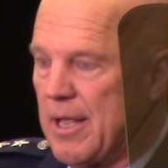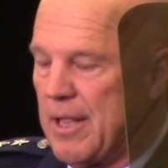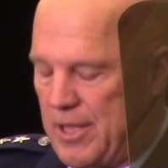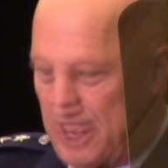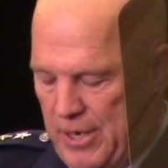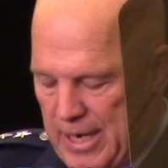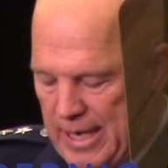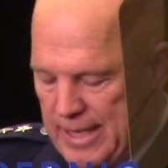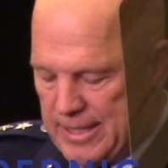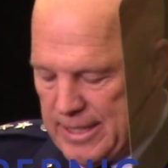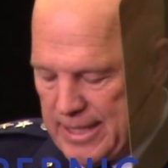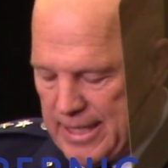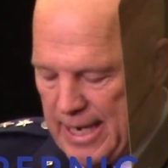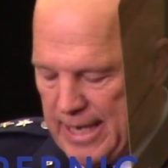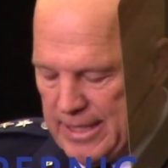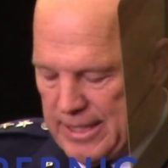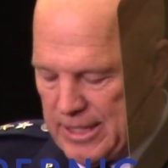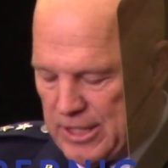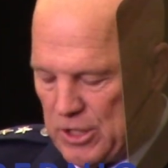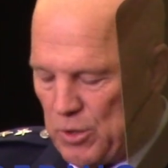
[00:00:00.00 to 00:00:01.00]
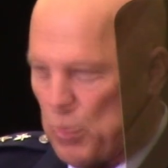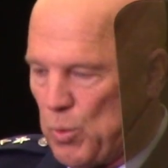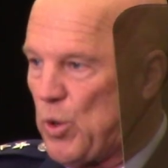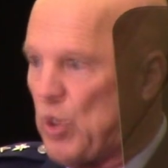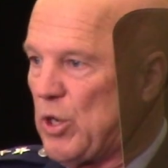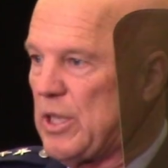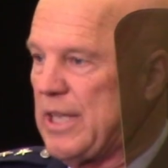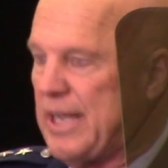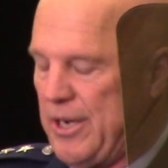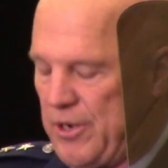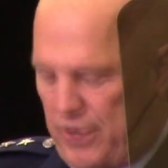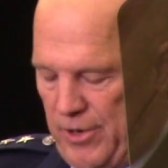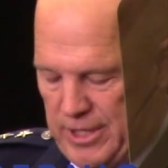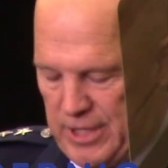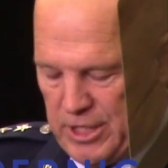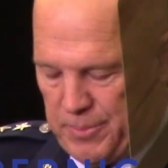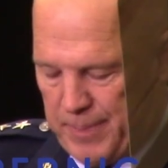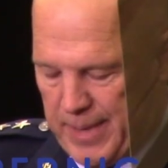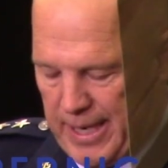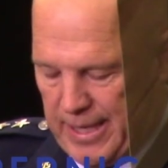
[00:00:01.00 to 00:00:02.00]
The United States is the world leader in
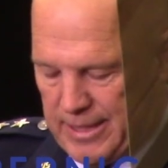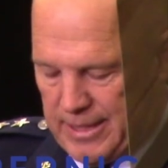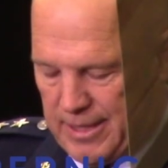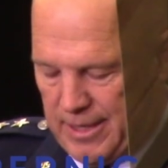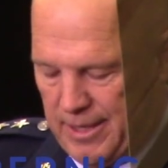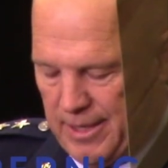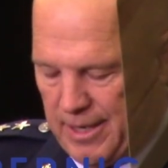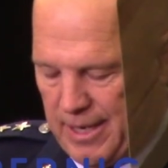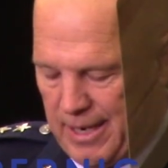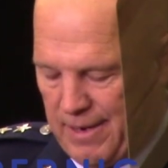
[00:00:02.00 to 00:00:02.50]
space,